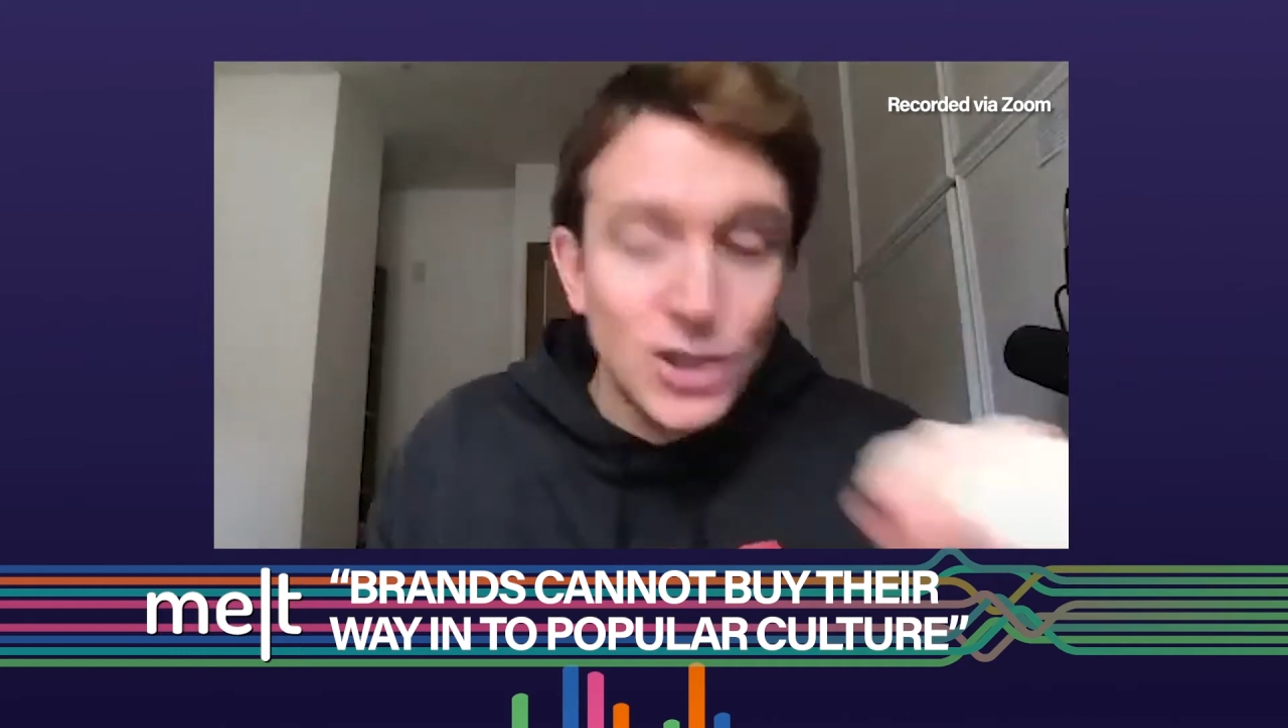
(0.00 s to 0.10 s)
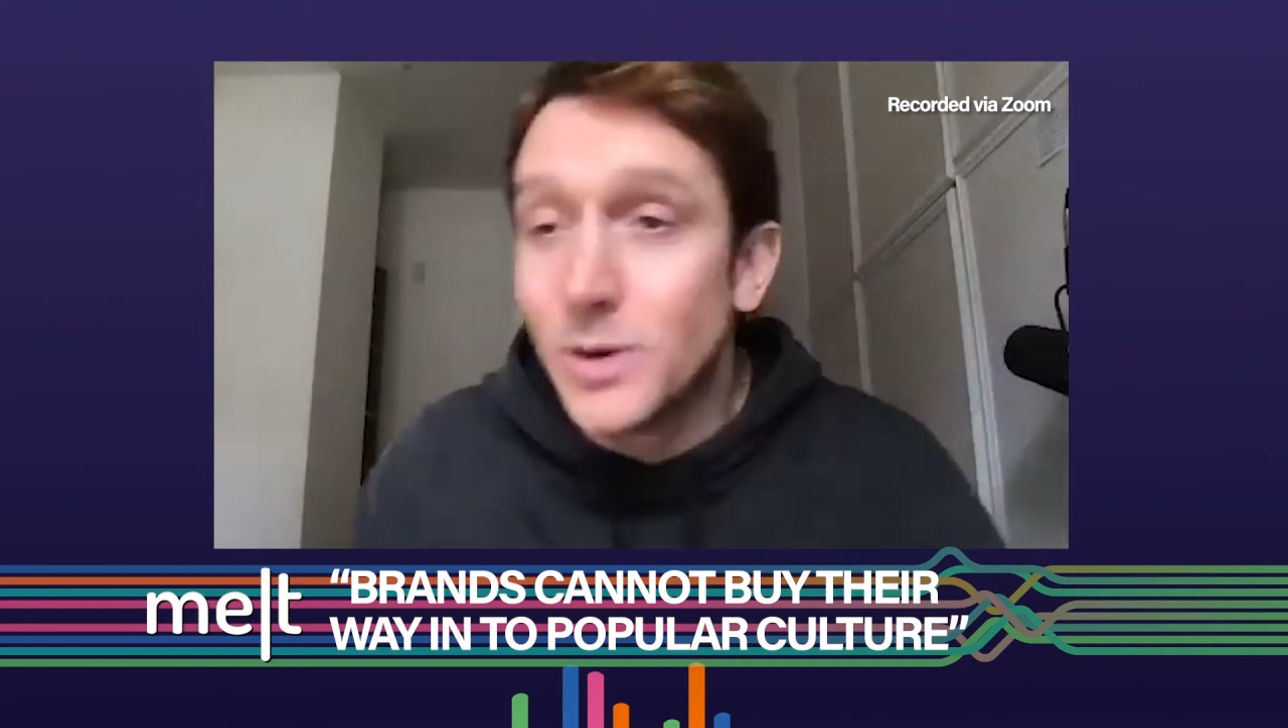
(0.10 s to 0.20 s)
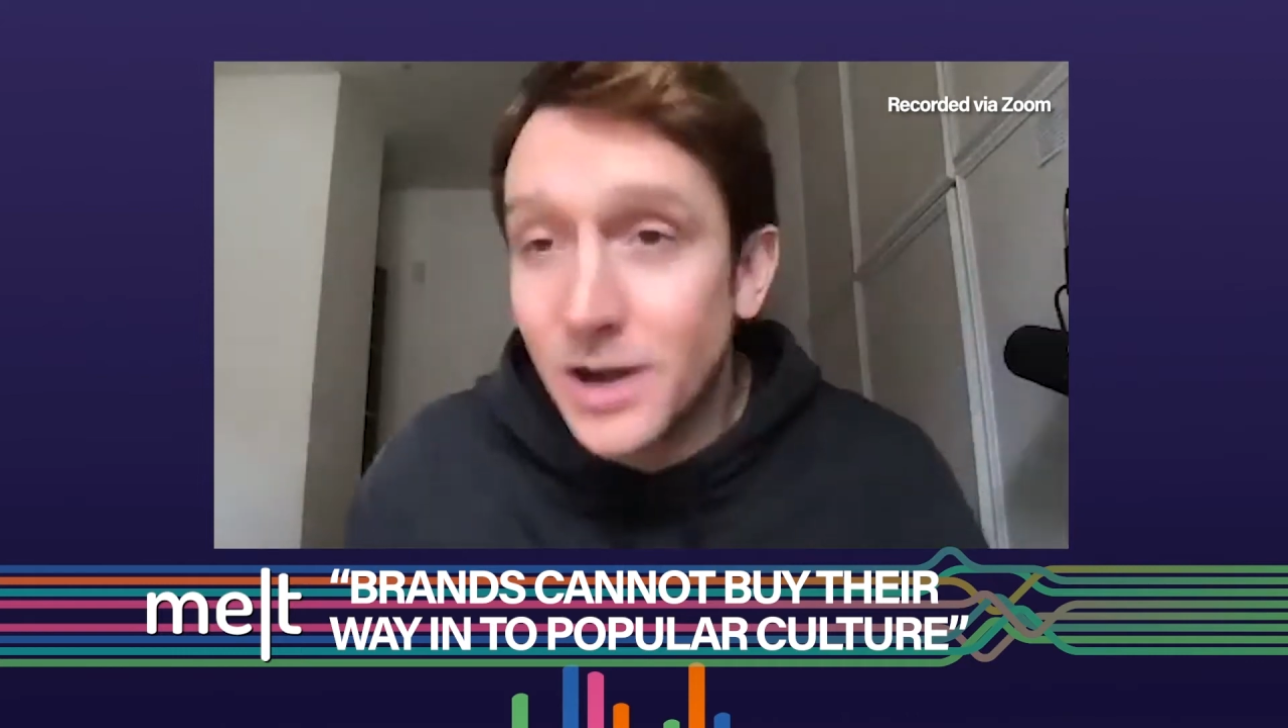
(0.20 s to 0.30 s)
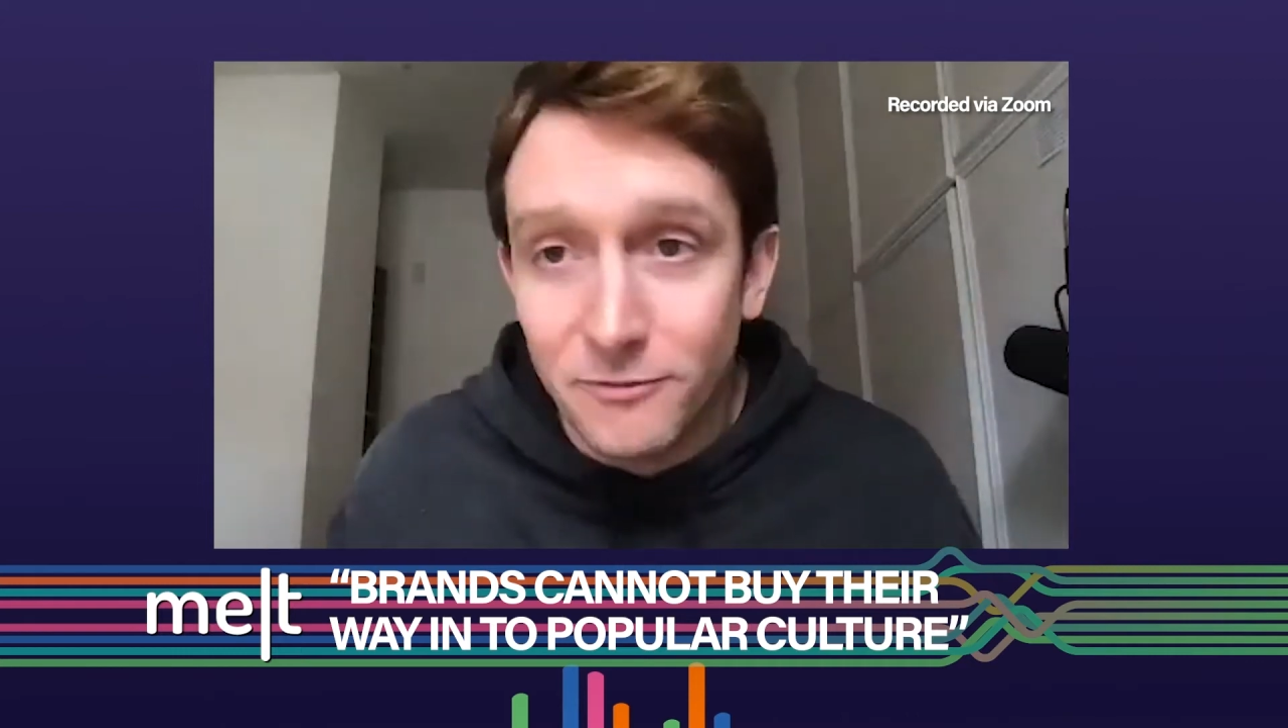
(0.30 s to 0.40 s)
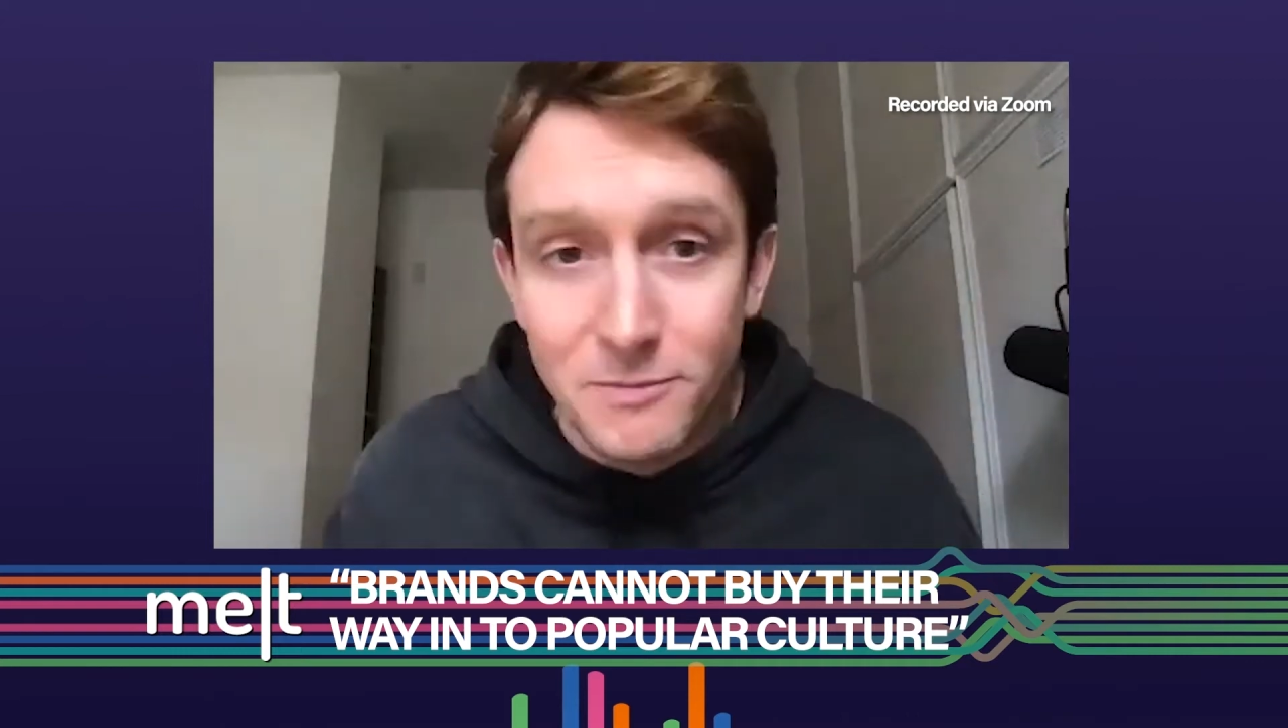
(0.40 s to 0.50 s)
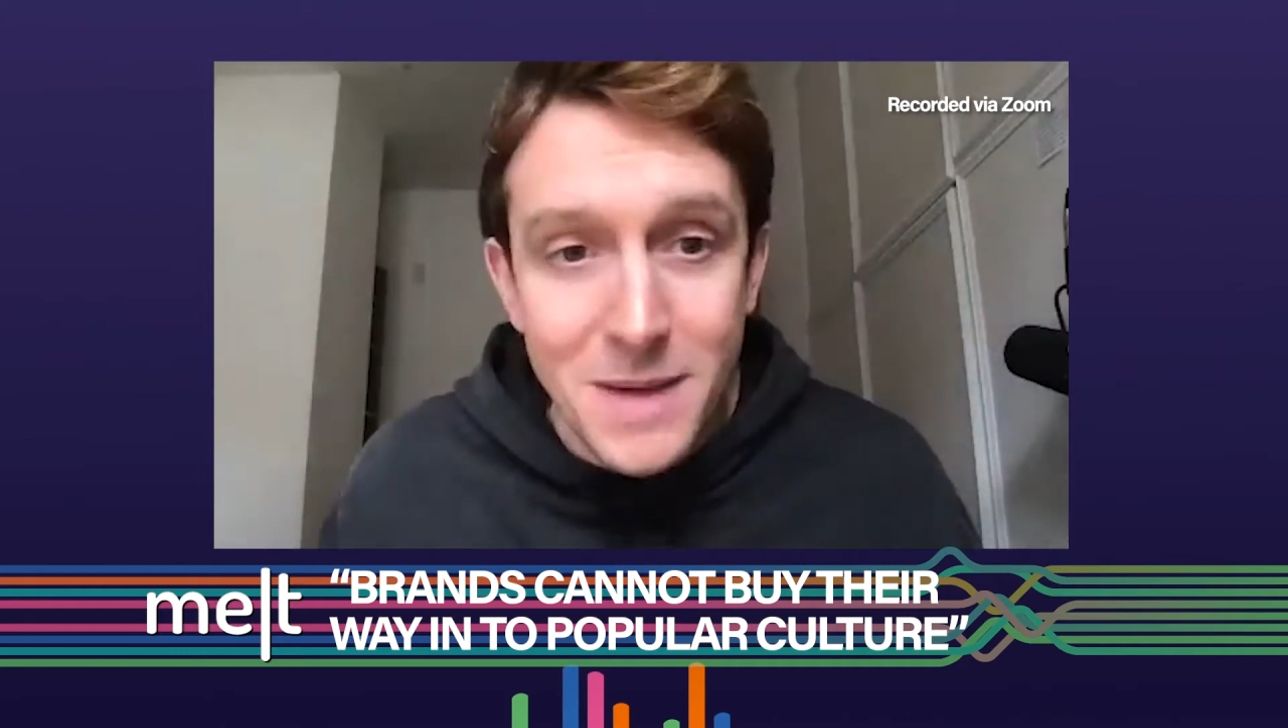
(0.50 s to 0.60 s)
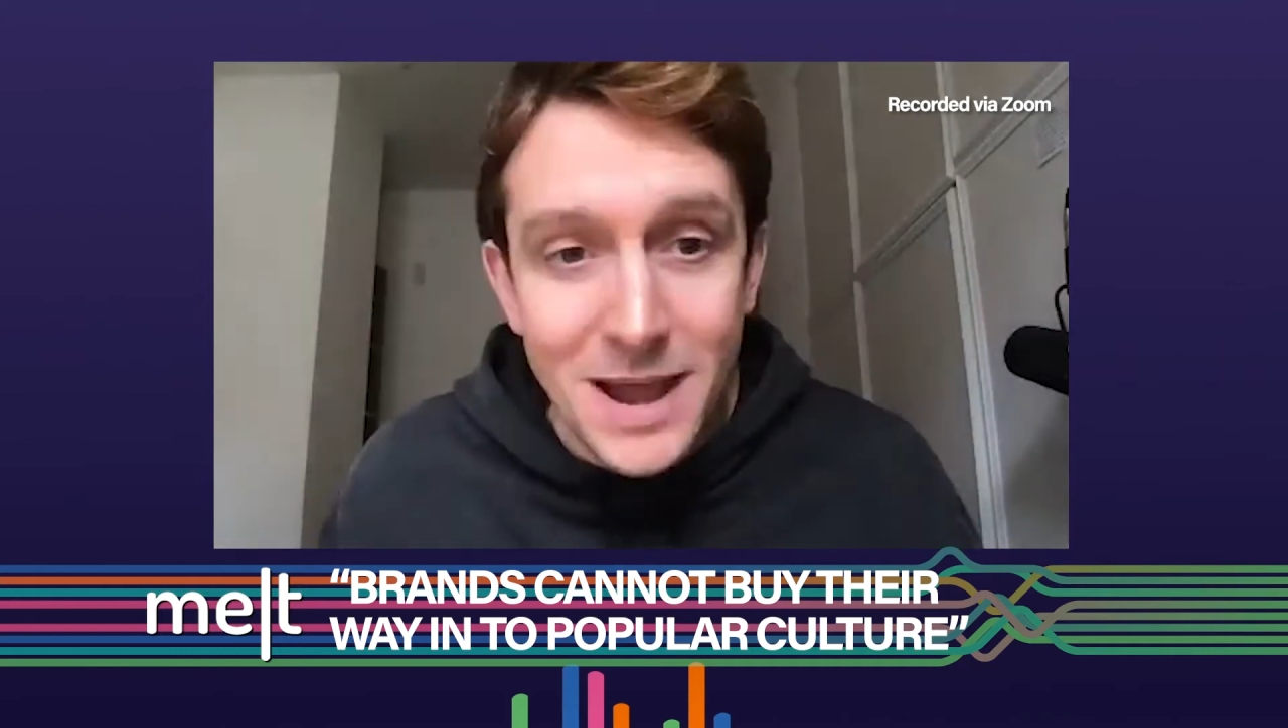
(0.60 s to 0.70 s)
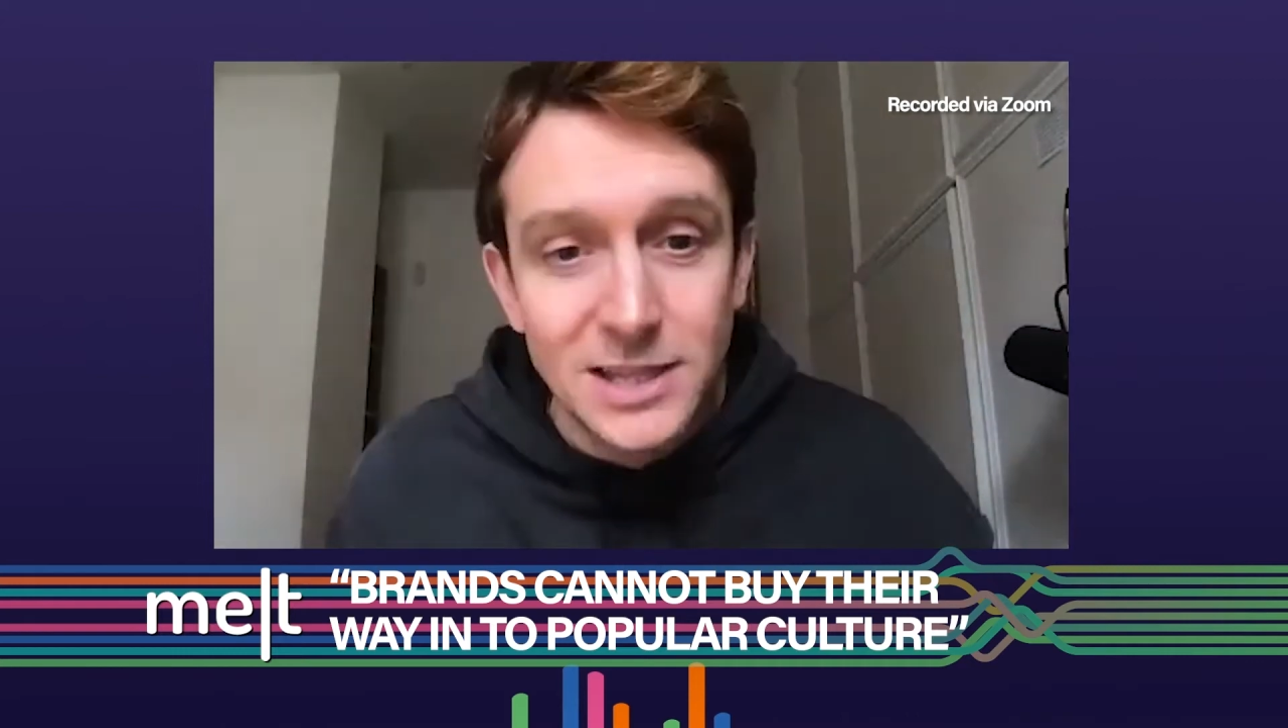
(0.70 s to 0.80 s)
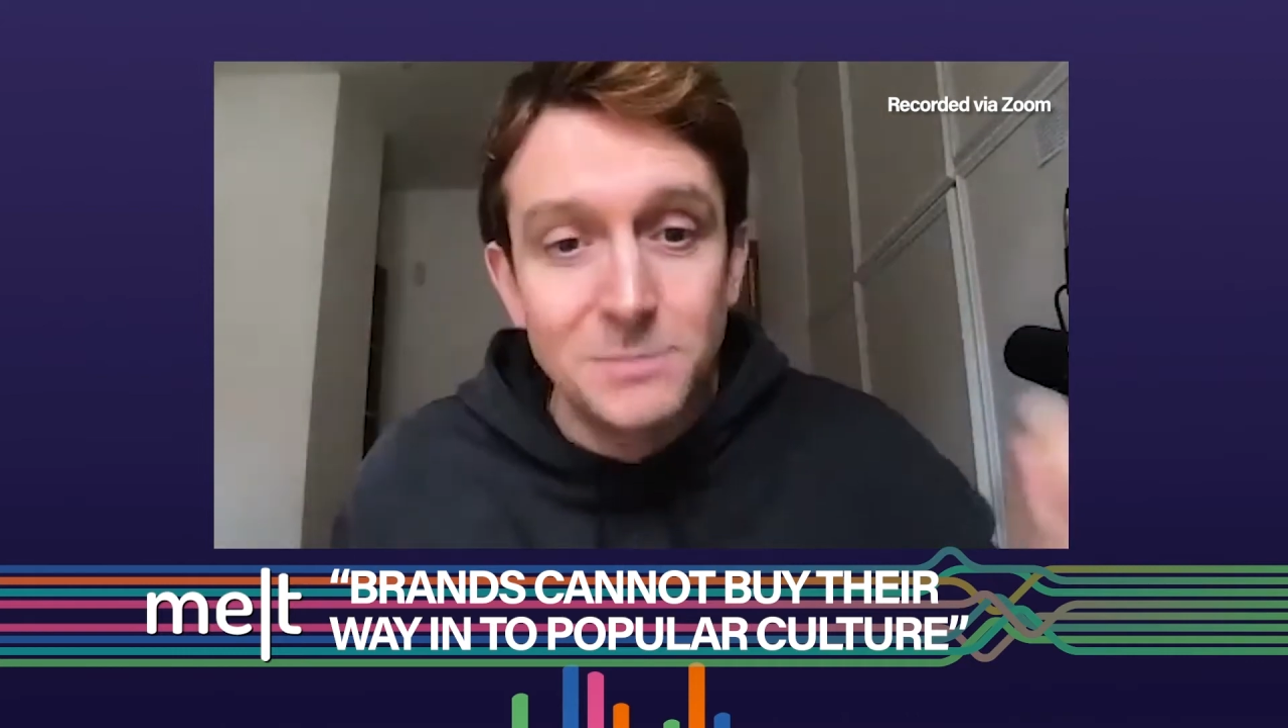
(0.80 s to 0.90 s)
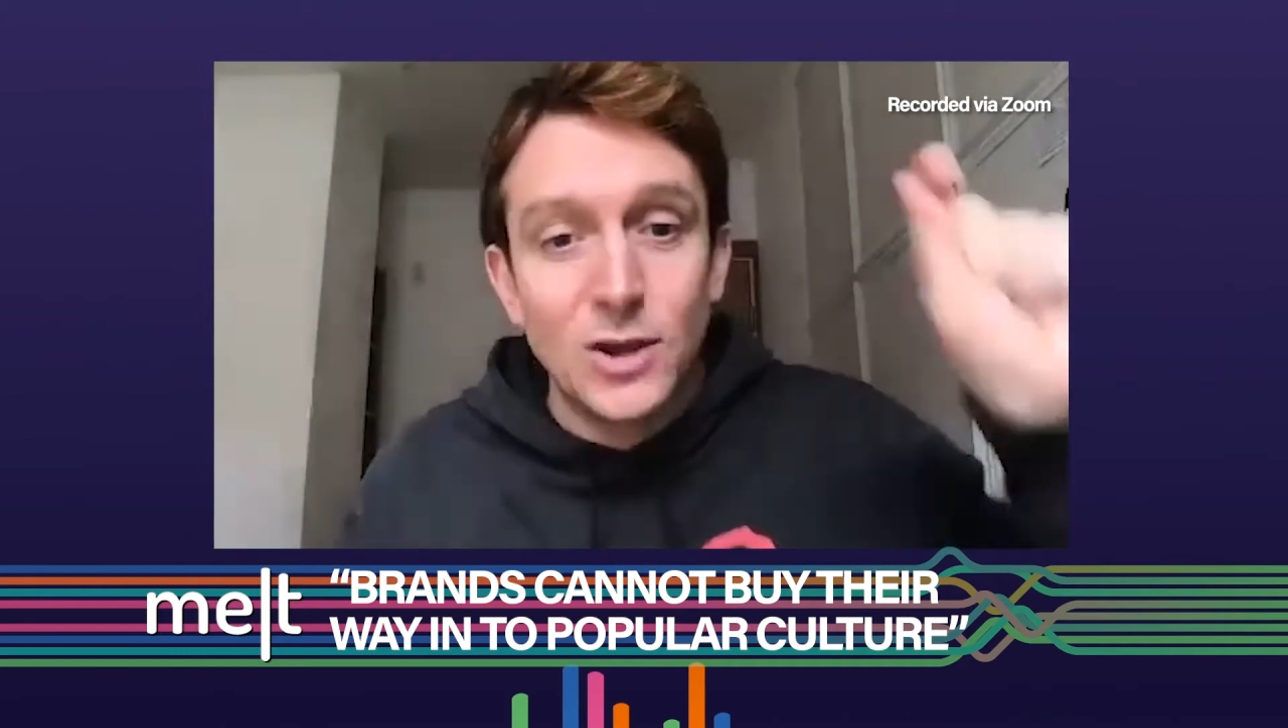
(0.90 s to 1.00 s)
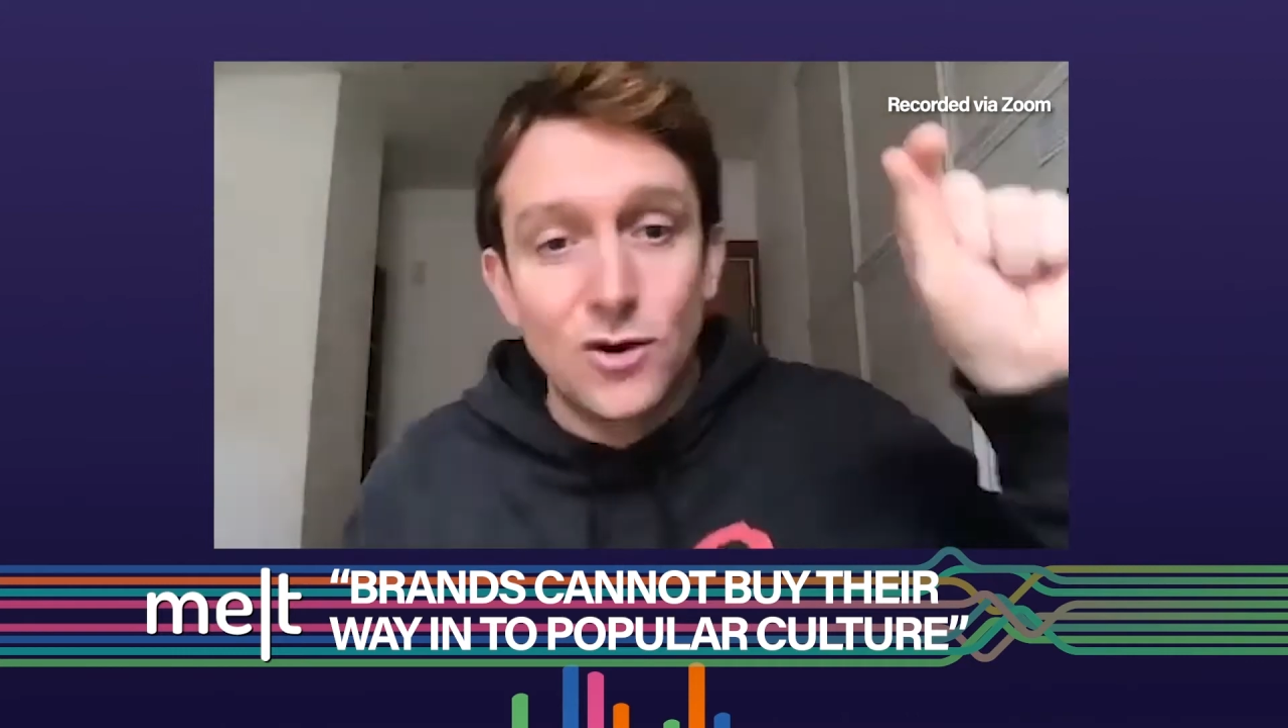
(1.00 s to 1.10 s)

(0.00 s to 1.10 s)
to enough momentum, it